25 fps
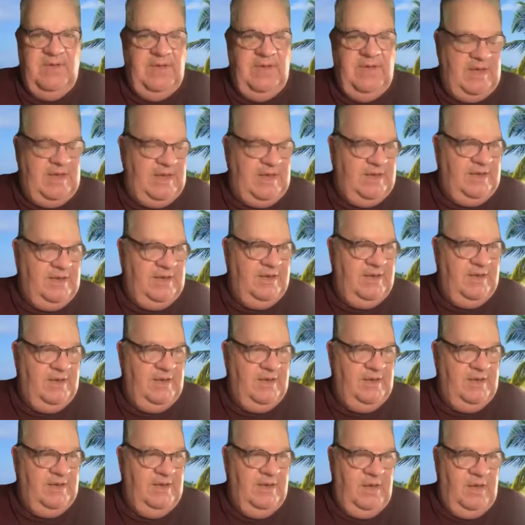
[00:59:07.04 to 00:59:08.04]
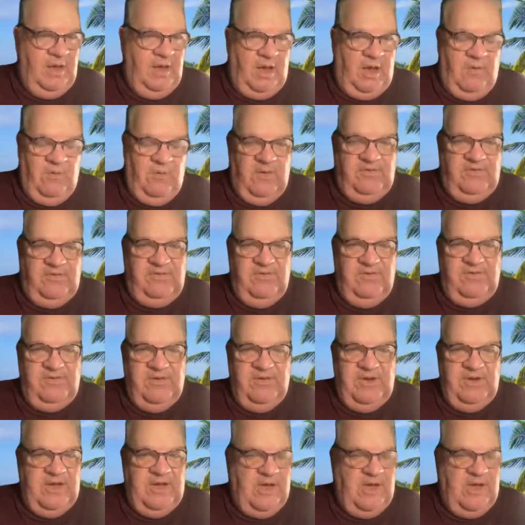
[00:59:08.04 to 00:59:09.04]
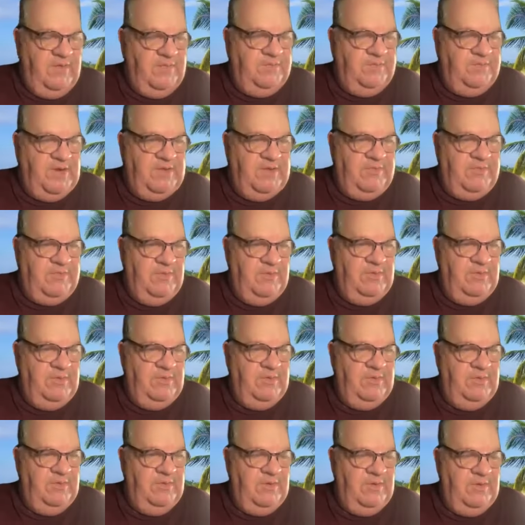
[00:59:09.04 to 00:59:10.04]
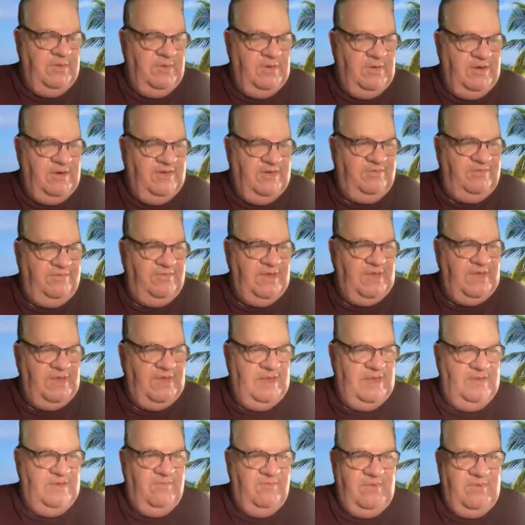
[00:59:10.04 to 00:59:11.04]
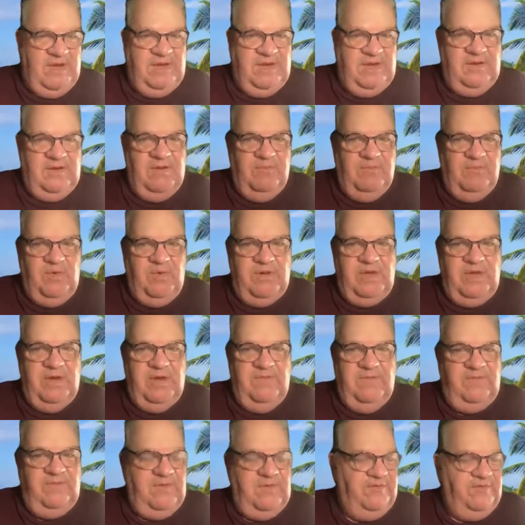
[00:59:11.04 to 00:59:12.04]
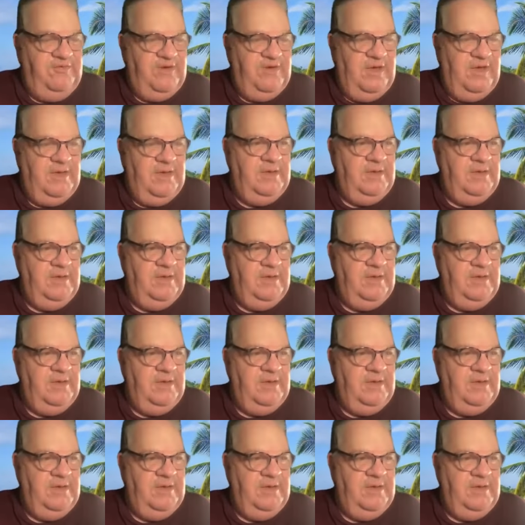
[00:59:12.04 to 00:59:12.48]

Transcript: And I want you to know, people who are listening and reading the book in the future,